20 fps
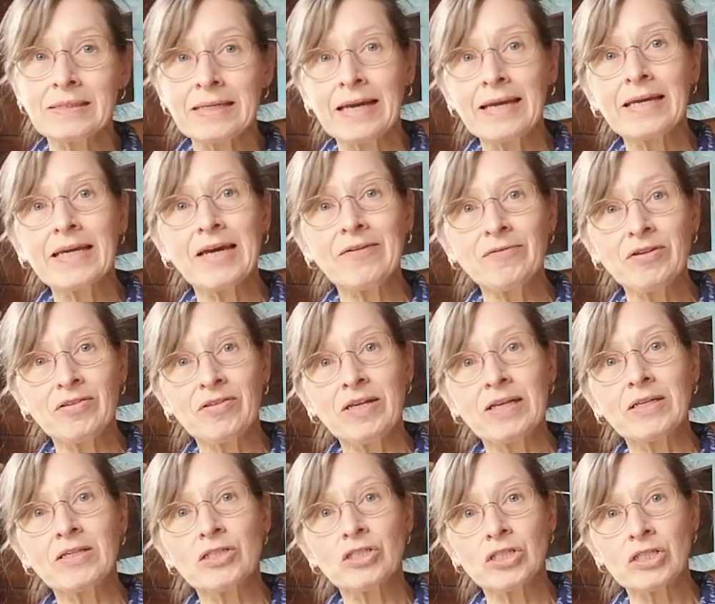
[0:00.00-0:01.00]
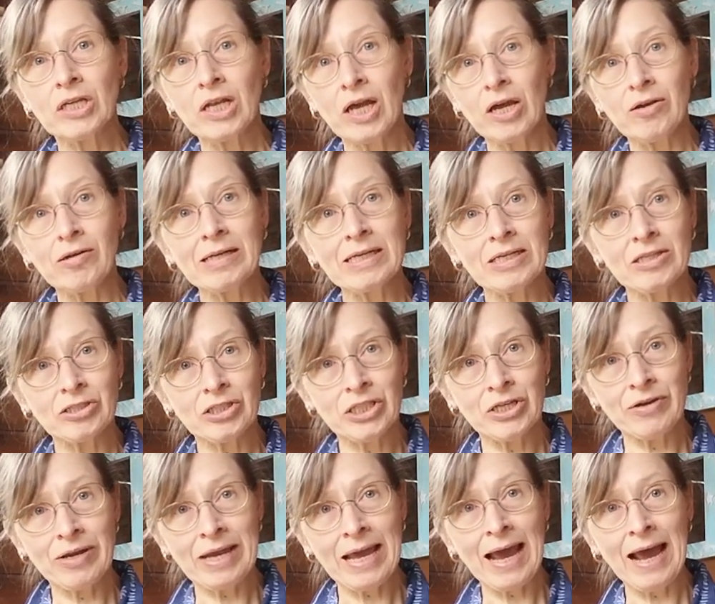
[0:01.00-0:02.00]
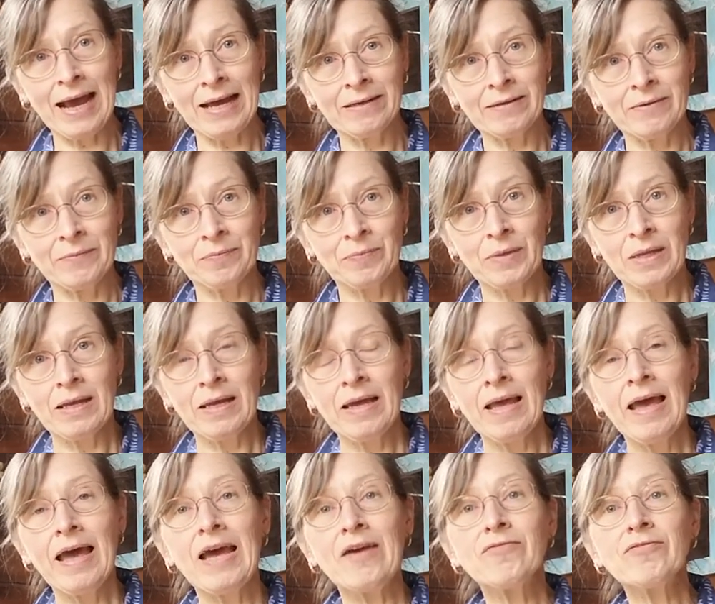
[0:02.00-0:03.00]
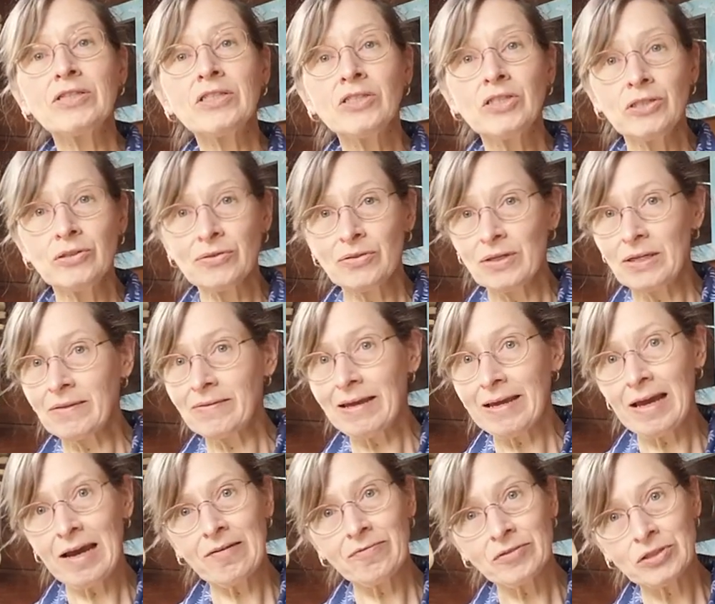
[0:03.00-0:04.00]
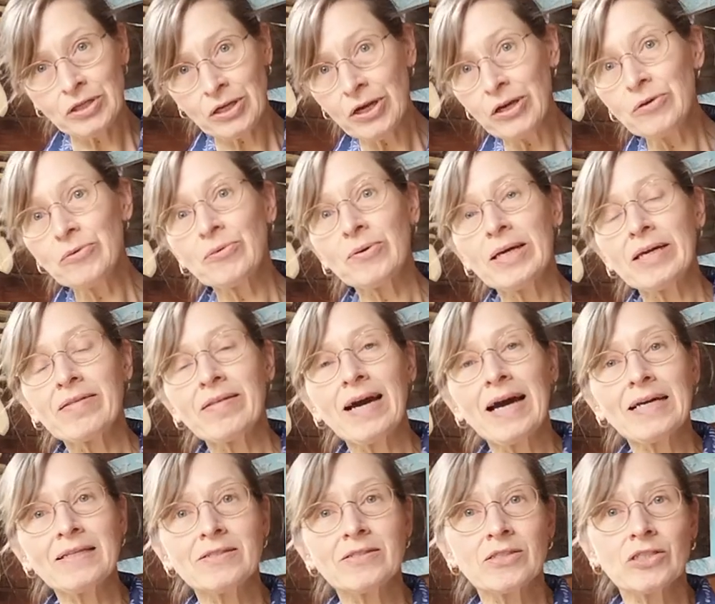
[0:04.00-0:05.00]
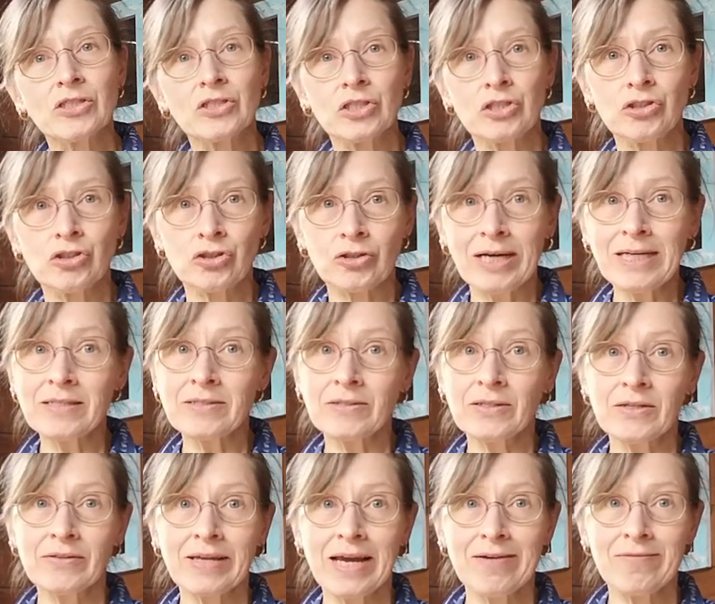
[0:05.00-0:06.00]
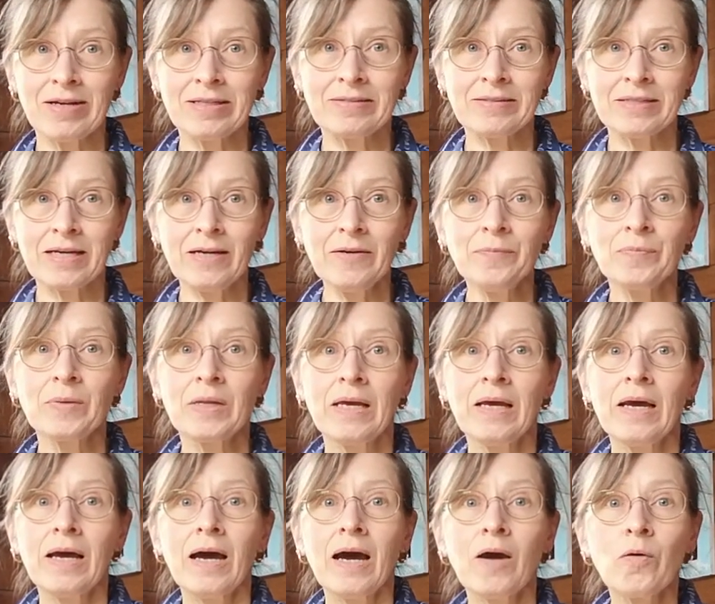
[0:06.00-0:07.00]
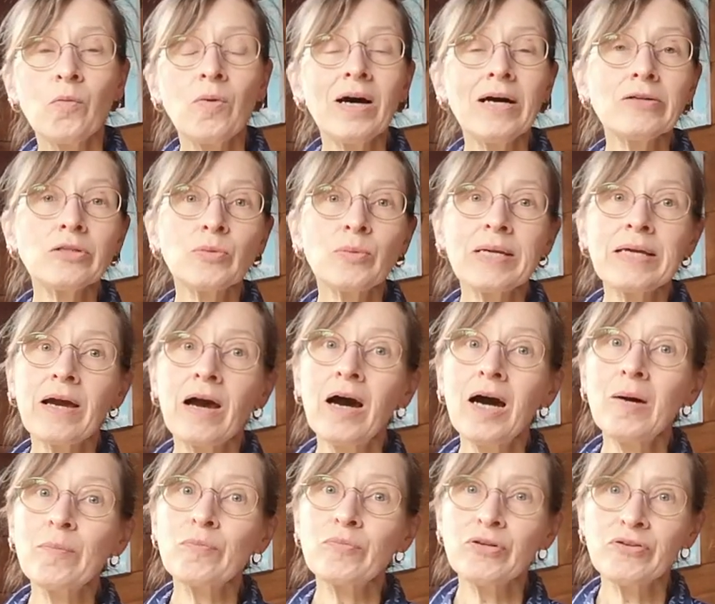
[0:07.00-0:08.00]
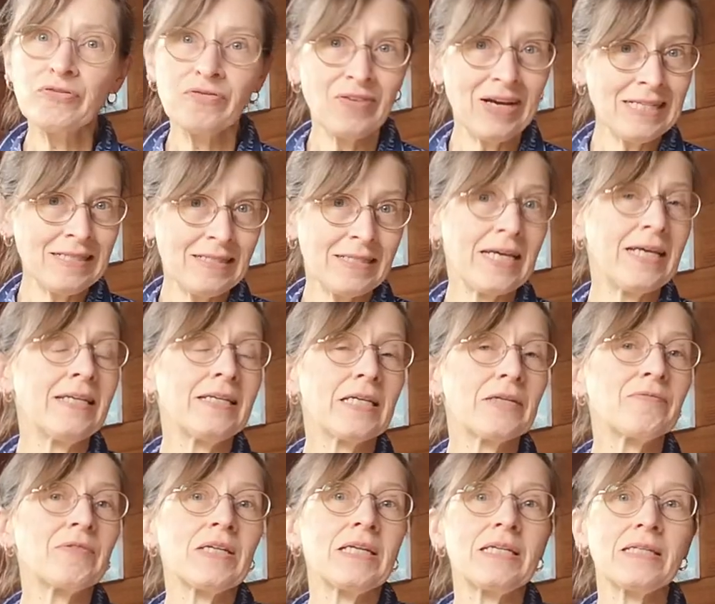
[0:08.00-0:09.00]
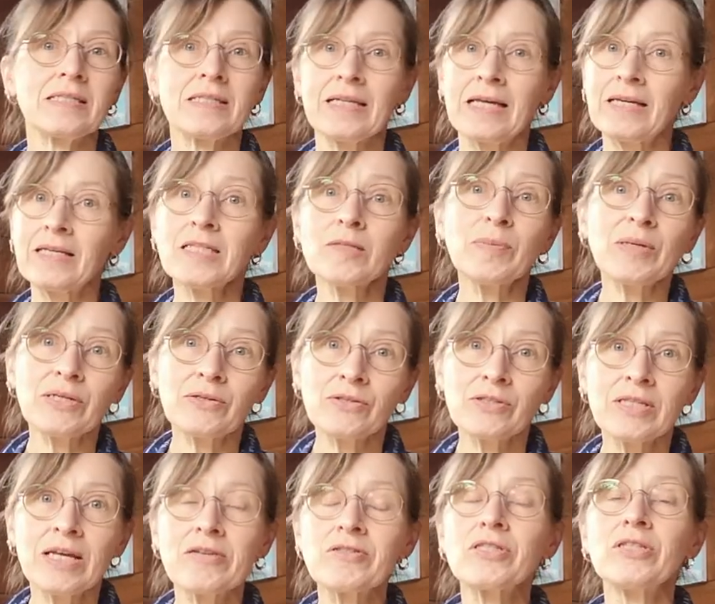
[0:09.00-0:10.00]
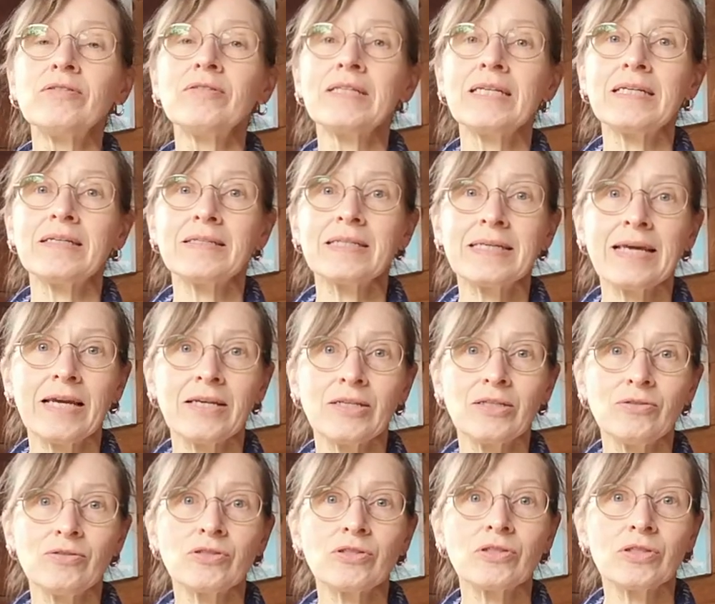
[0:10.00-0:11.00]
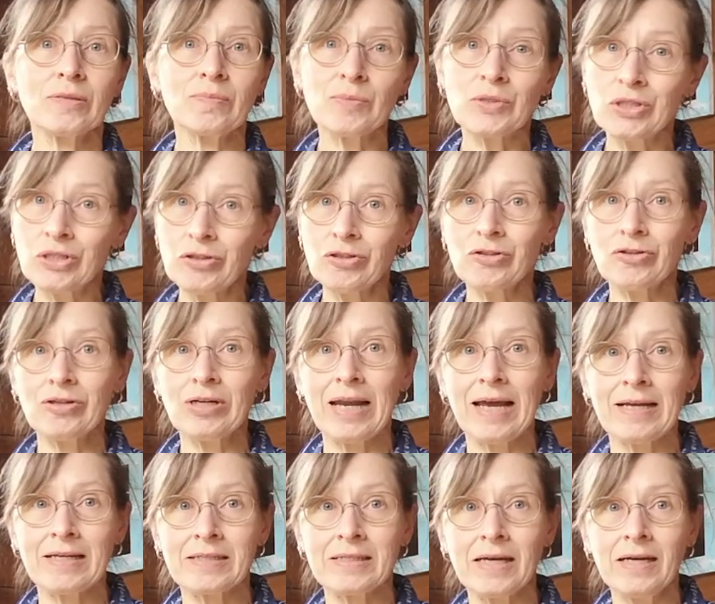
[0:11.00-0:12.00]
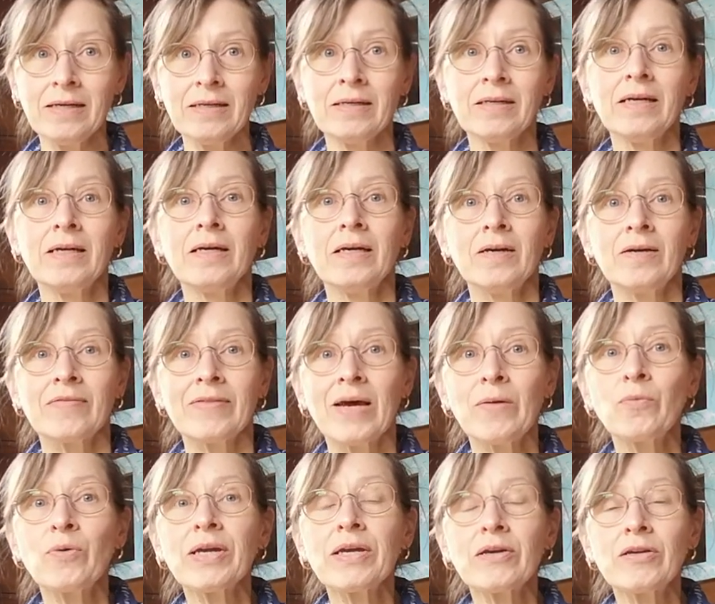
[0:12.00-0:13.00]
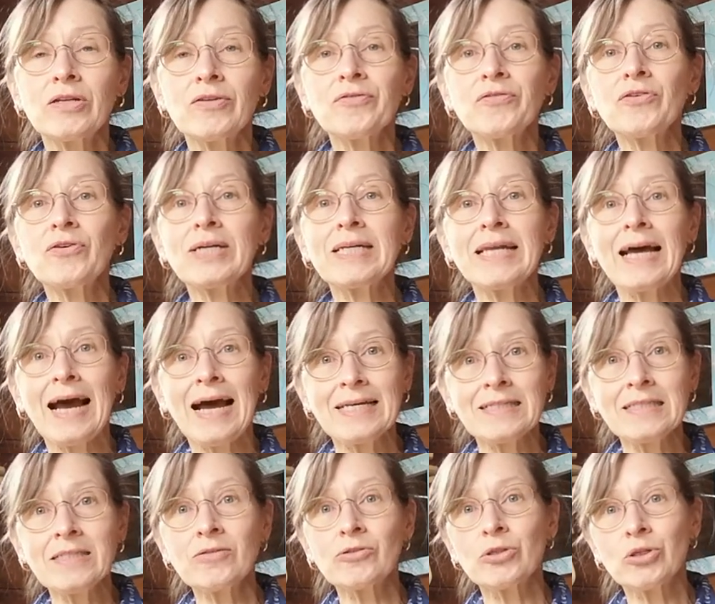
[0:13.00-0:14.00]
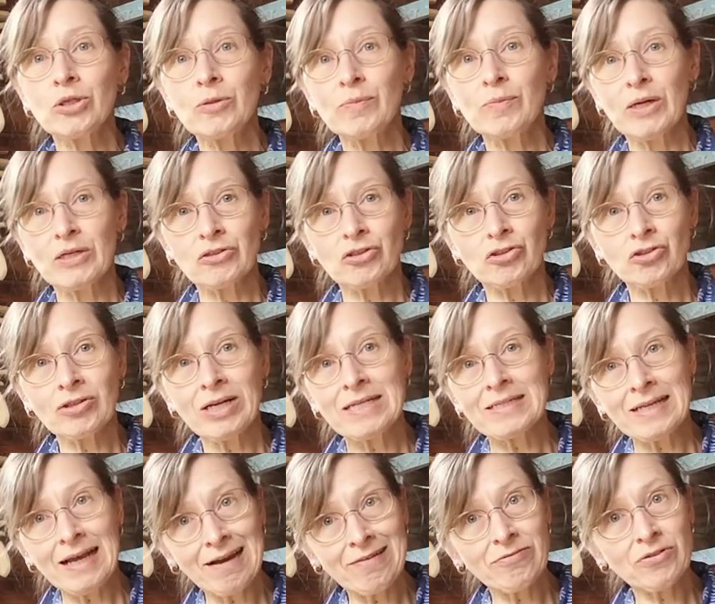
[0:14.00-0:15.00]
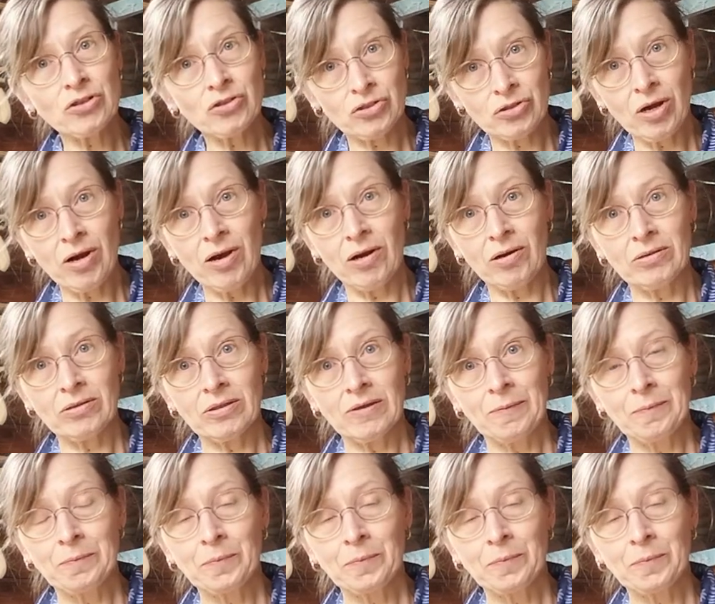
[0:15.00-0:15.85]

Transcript: to take everything as slowly as you can. Every new thing they have to cope with adds to the stress that they're under. And whilst we can't prevent any of these things because they do need to get used to them sooner or later, then we can avoid adding too much stress at the start.